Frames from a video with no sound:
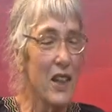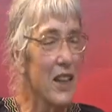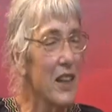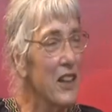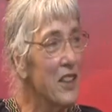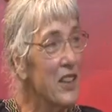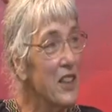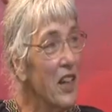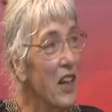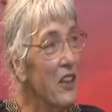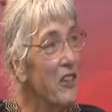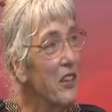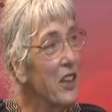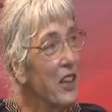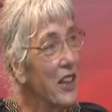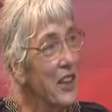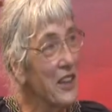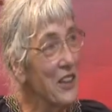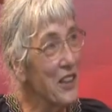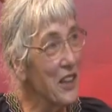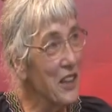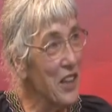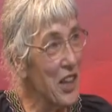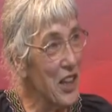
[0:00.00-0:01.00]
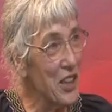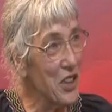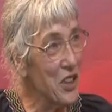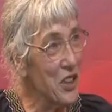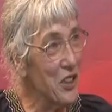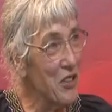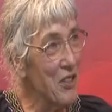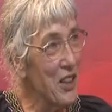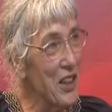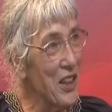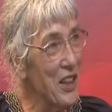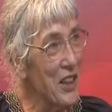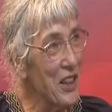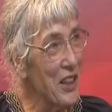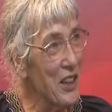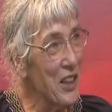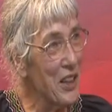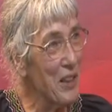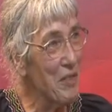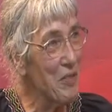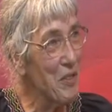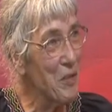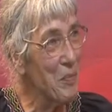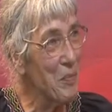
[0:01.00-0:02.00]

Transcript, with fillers: There's nothing in the National Archives,